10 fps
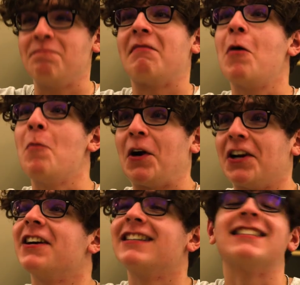My
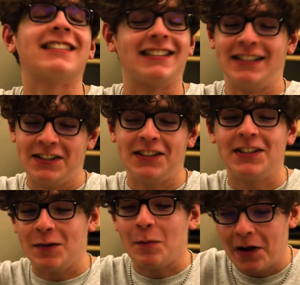homework.
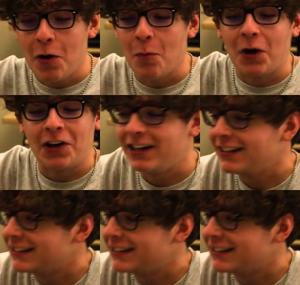My homework. My